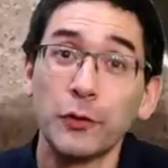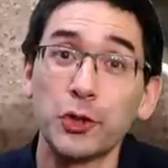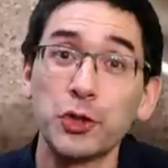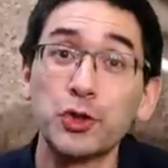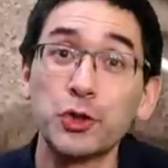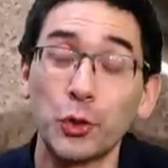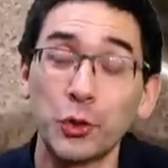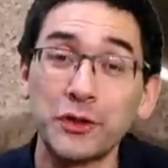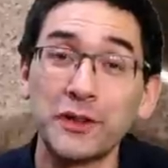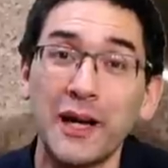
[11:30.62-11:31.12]
for a
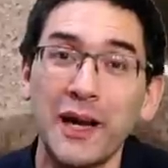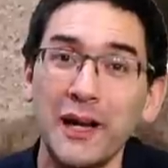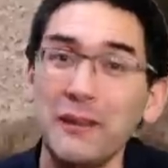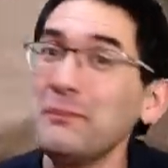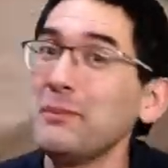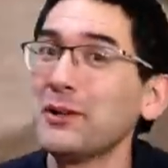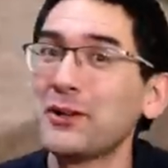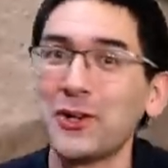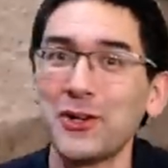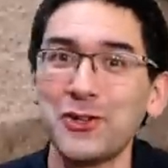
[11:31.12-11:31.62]
short
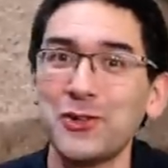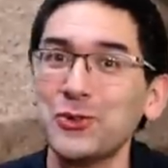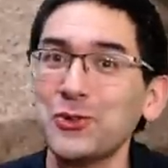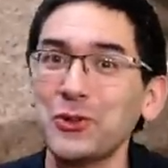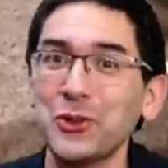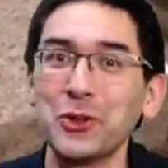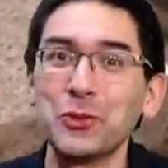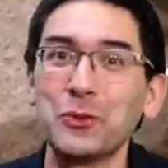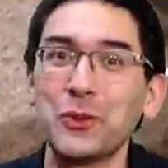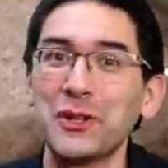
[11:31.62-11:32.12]
time, because you do
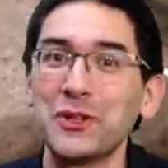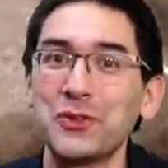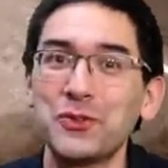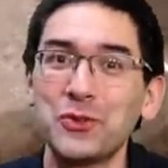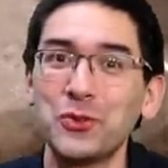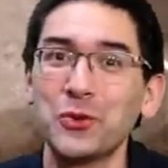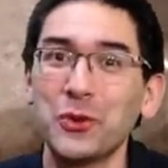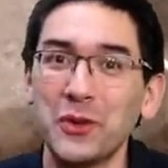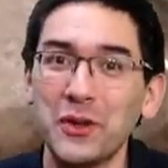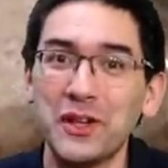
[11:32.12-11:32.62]
not want
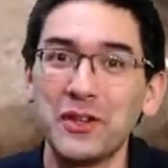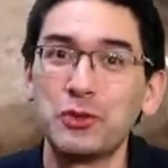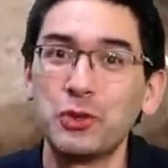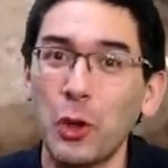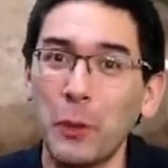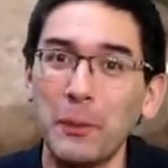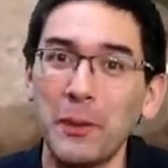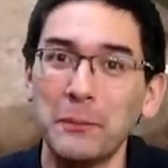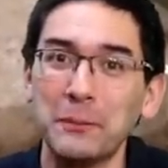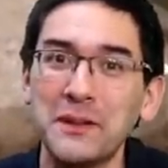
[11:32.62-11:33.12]
to uh,
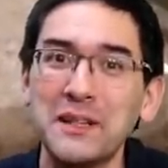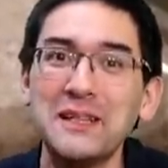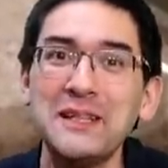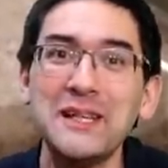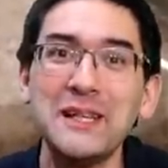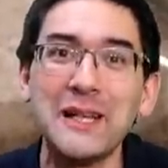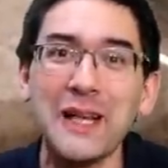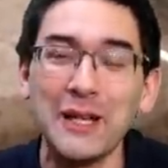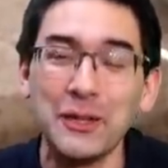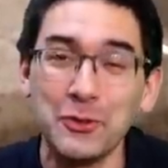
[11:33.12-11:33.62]
chop up the
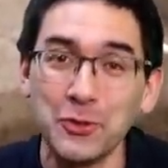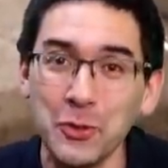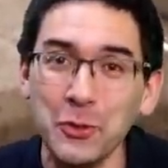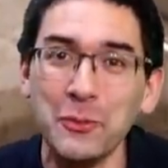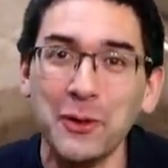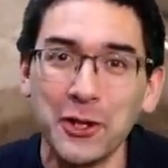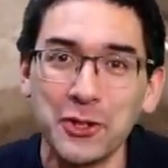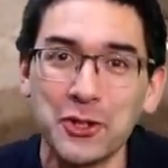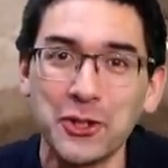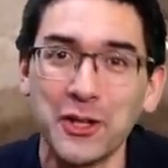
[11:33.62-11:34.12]
D N A too
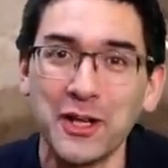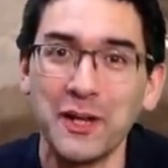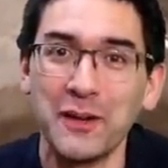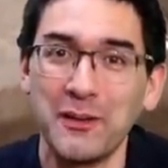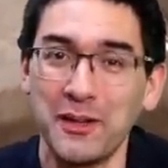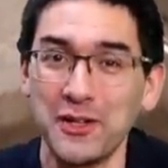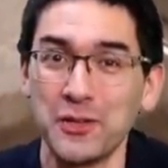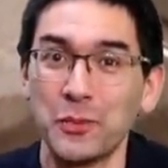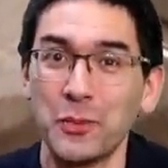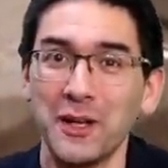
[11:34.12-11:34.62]
much uh,
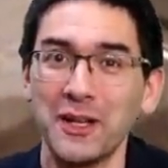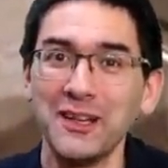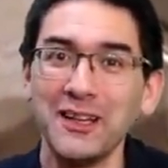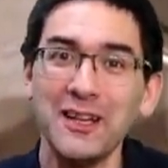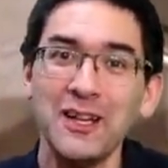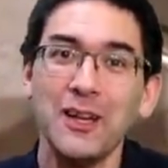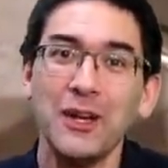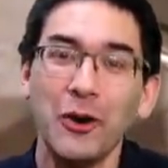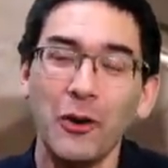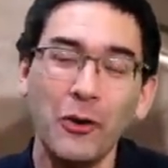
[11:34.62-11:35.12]
as
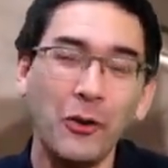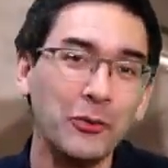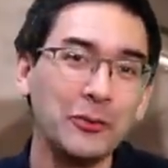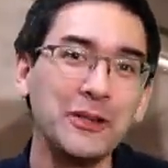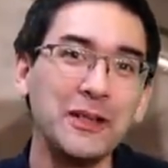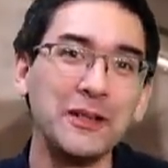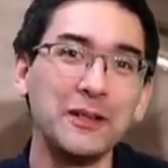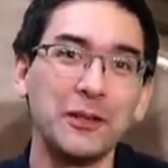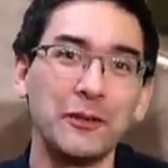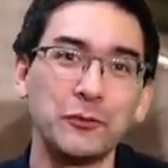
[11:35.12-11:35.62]
well.
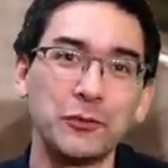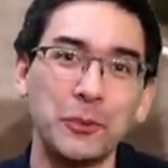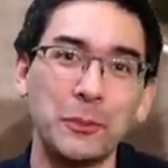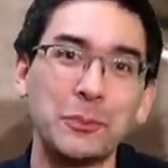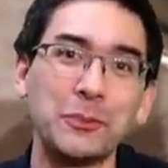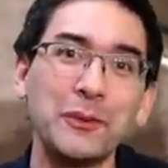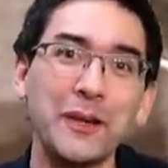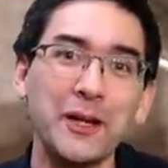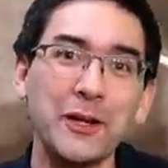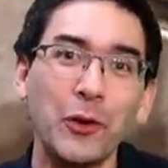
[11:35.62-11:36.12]
Only enough to
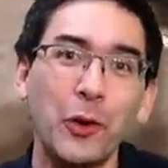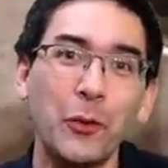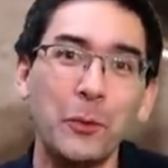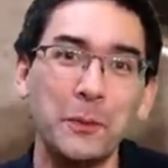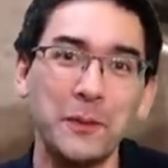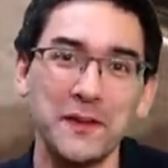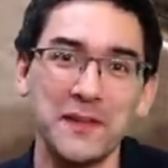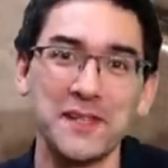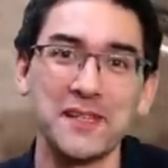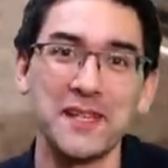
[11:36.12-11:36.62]
break
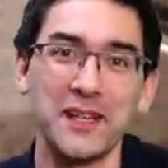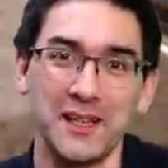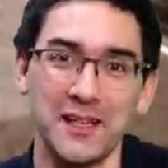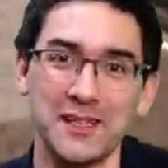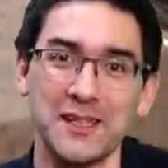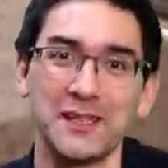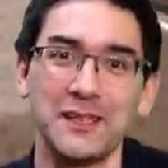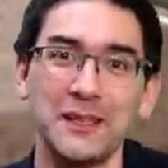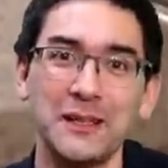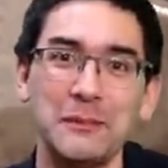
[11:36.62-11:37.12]
open the
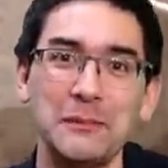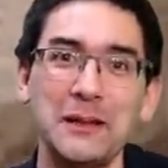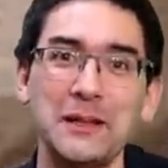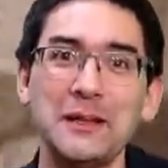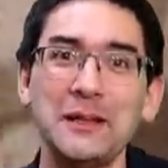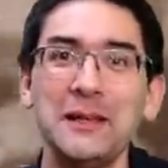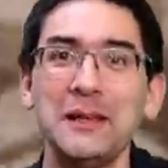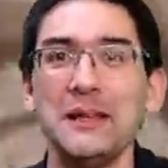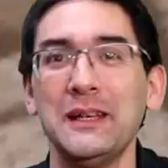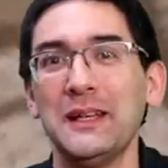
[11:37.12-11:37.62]
cells a little
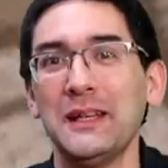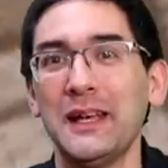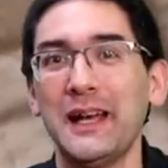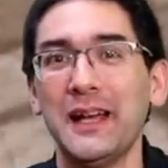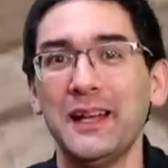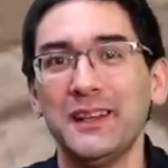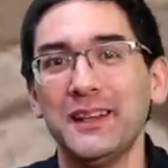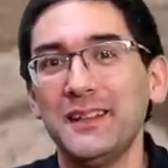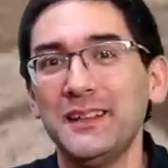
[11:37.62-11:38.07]
bit. And